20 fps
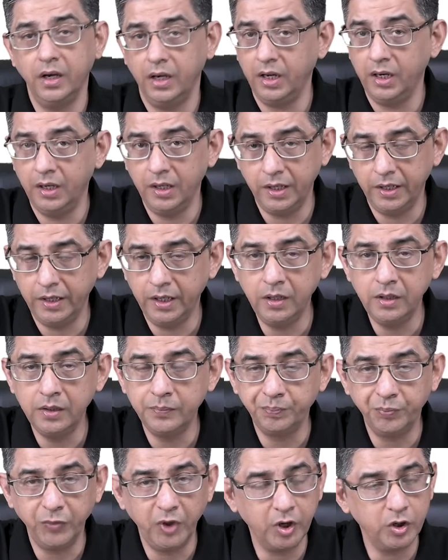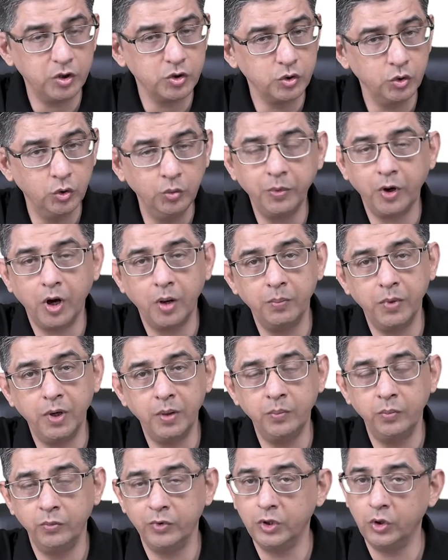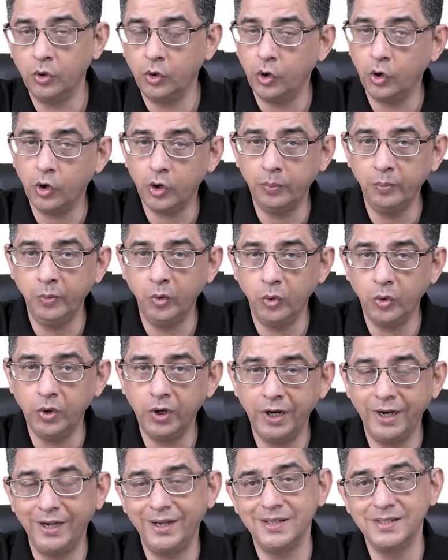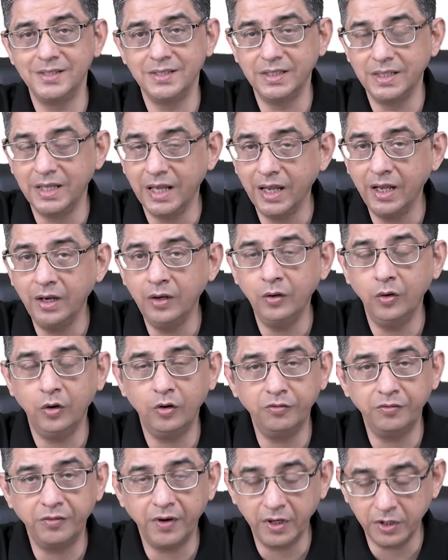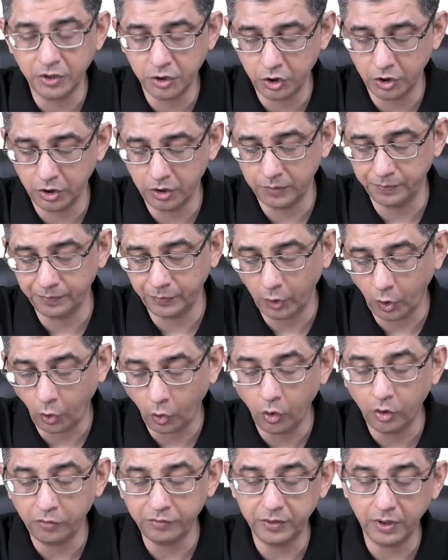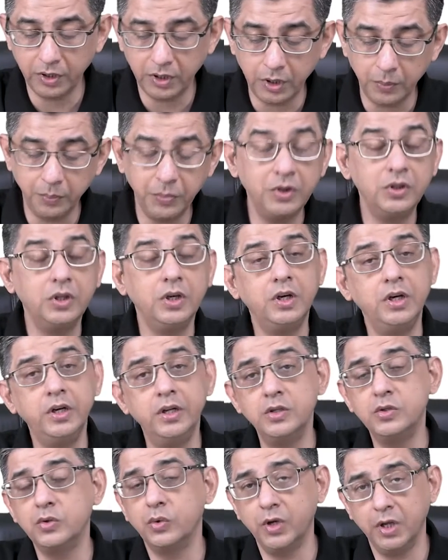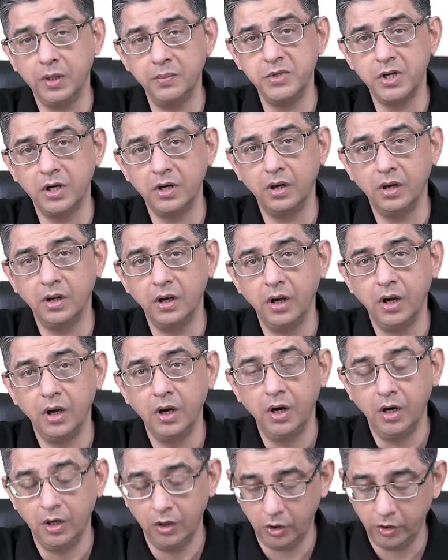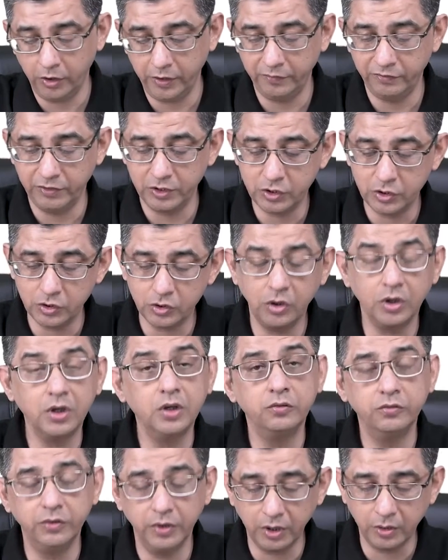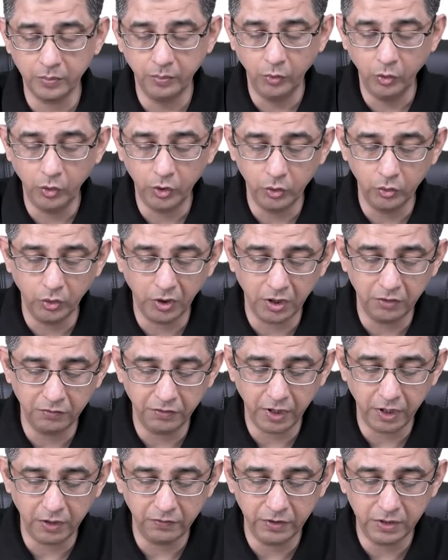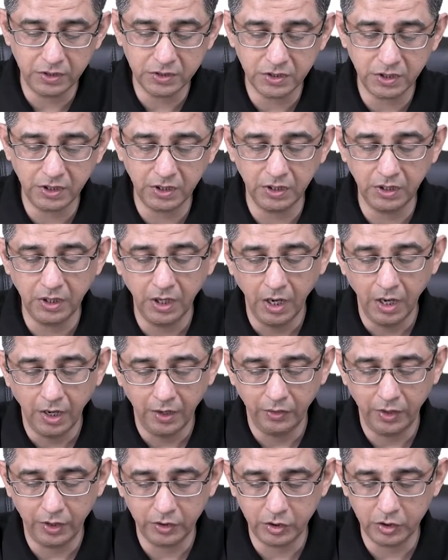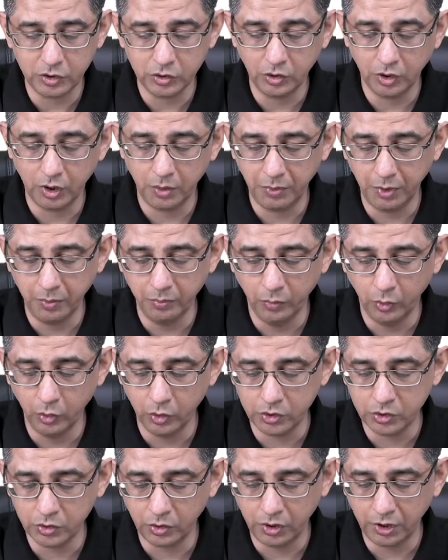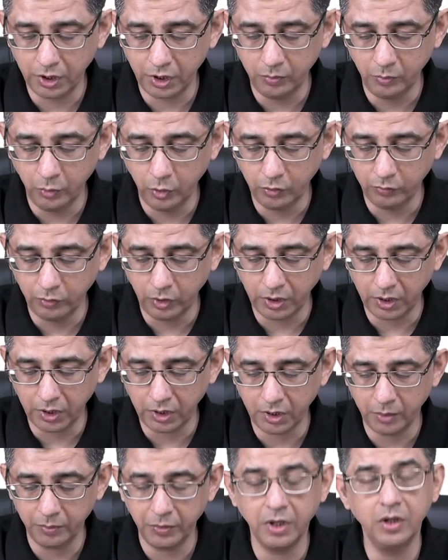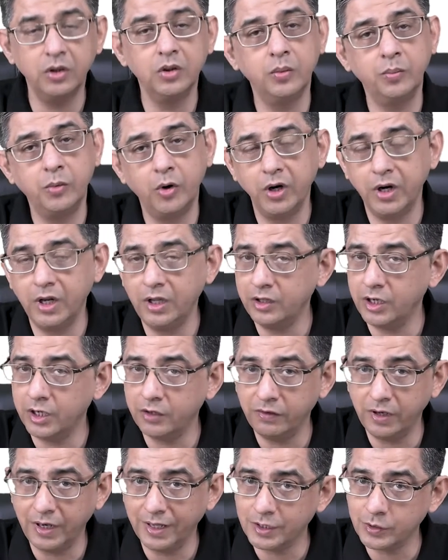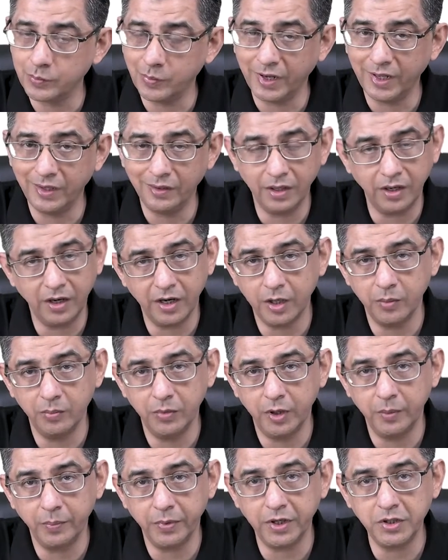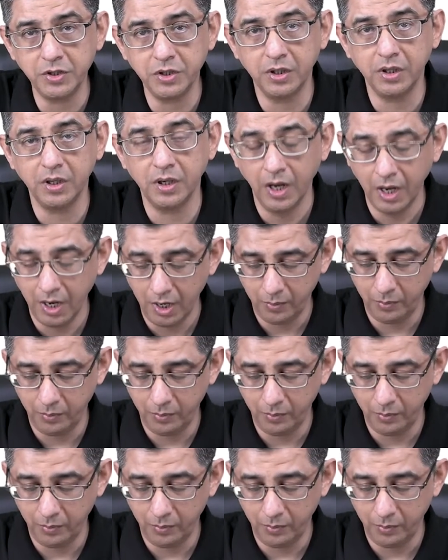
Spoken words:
In Liddell, there is no problem with the hormone. It is gain of function of the epithelial sodium channel. Now, if this is going to work more, you can very well see that there's going to be more salt and more water coming in the body. That will explain the high blood pressure.